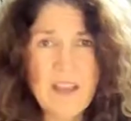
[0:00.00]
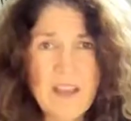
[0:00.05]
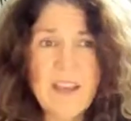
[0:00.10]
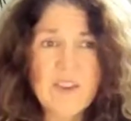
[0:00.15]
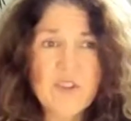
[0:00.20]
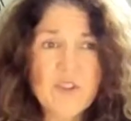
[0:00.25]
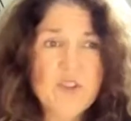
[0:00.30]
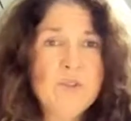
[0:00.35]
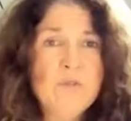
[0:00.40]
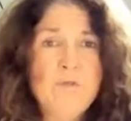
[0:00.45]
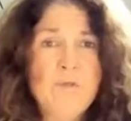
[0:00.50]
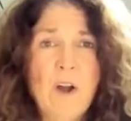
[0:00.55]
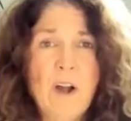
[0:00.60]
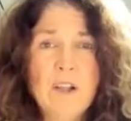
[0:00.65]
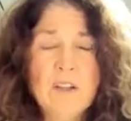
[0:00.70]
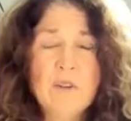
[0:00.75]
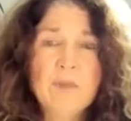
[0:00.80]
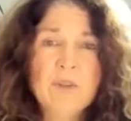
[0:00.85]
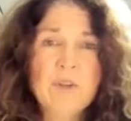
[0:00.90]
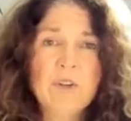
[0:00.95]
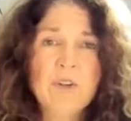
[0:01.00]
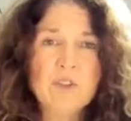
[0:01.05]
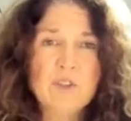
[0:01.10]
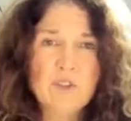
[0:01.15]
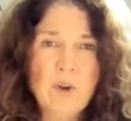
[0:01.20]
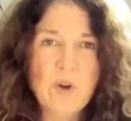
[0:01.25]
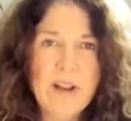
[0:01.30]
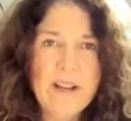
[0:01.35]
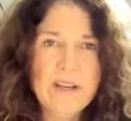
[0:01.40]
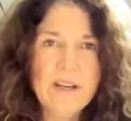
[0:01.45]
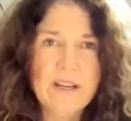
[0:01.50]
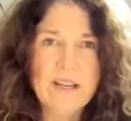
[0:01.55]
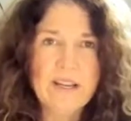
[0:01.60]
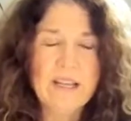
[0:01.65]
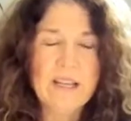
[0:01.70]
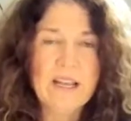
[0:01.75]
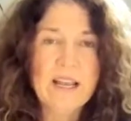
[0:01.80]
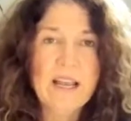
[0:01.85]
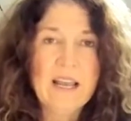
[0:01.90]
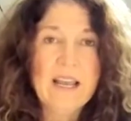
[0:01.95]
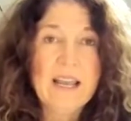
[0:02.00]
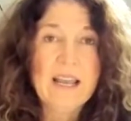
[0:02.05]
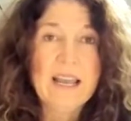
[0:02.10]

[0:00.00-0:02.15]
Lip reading: As you follow your training,